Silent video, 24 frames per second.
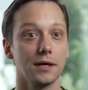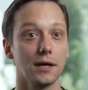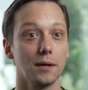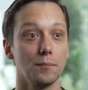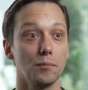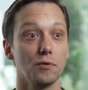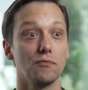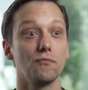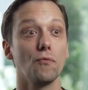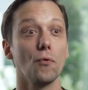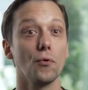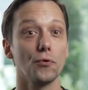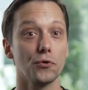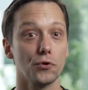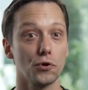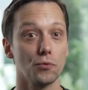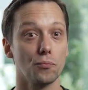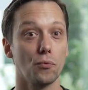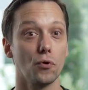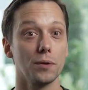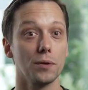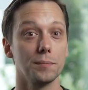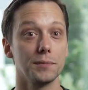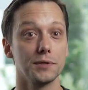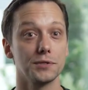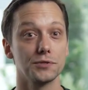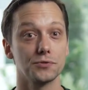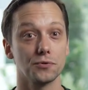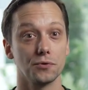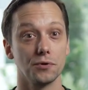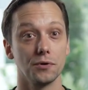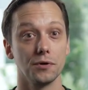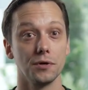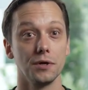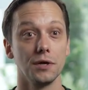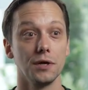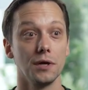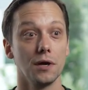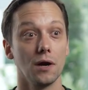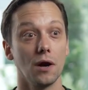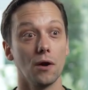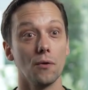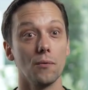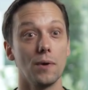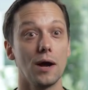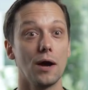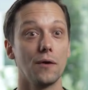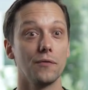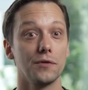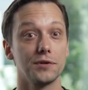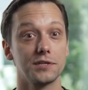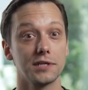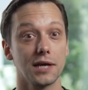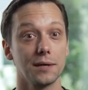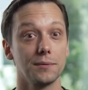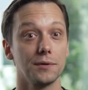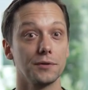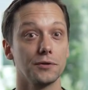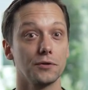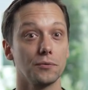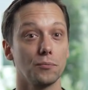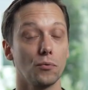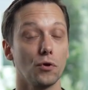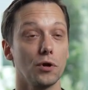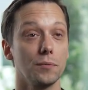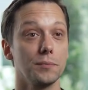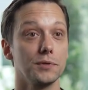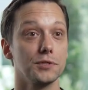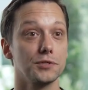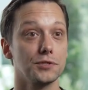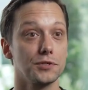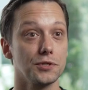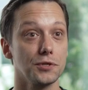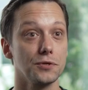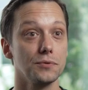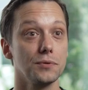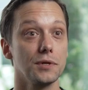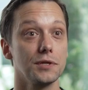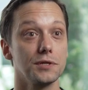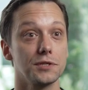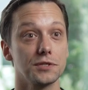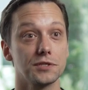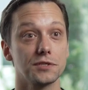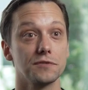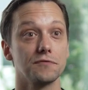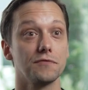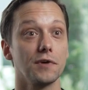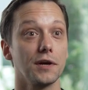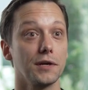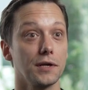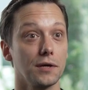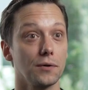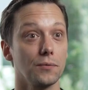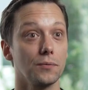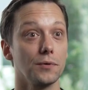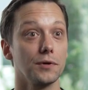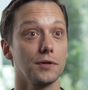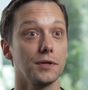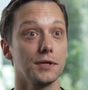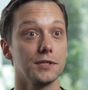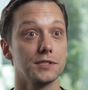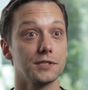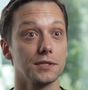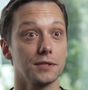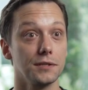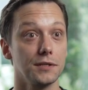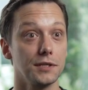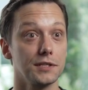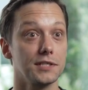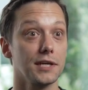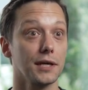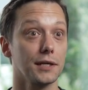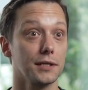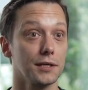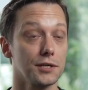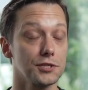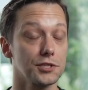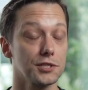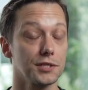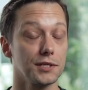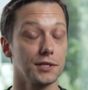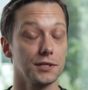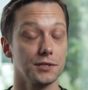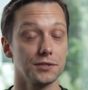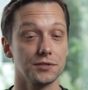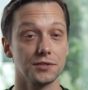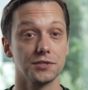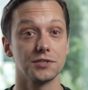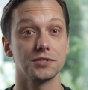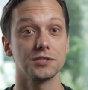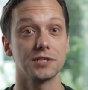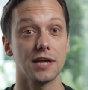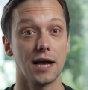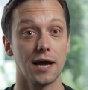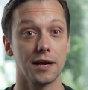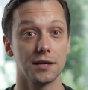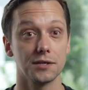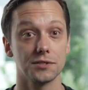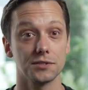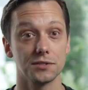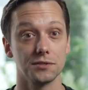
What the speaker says: before their appointments or around the time that their appointment's due, and just to find out where the technician is, the status